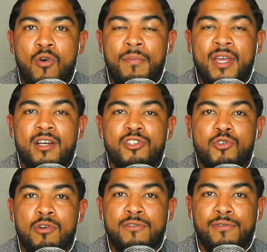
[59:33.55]
because
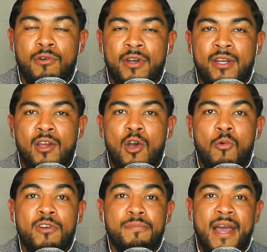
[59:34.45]
George Floyd
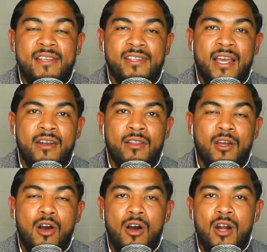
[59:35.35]
was passing out in the
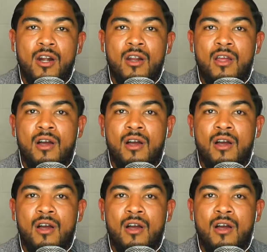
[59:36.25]
car,